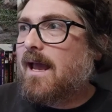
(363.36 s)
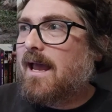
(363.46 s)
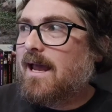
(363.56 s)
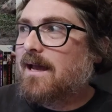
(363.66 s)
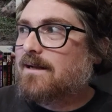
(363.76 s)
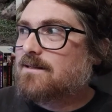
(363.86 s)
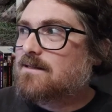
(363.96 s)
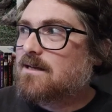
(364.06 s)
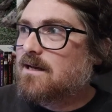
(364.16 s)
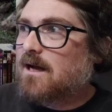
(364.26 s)

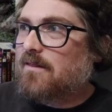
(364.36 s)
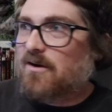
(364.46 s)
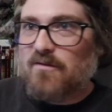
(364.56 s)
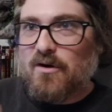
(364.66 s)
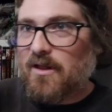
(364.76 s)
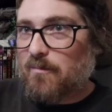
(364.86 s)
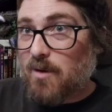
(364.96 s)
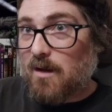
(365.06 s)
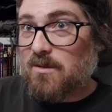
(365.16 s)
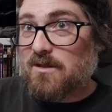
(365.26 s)
And they're very, like,
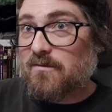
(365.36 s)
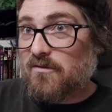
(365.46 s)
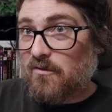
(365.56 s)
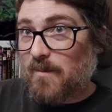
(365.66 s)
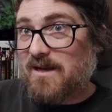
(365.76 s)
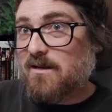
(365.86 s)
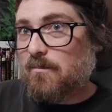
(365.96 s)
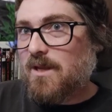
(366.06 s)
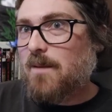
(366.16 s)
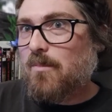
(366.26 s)
publicly
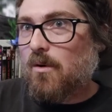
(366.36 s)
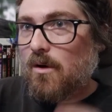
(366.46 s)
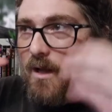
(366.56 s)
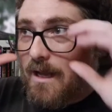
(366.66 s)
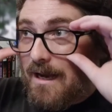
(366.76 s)
respected people.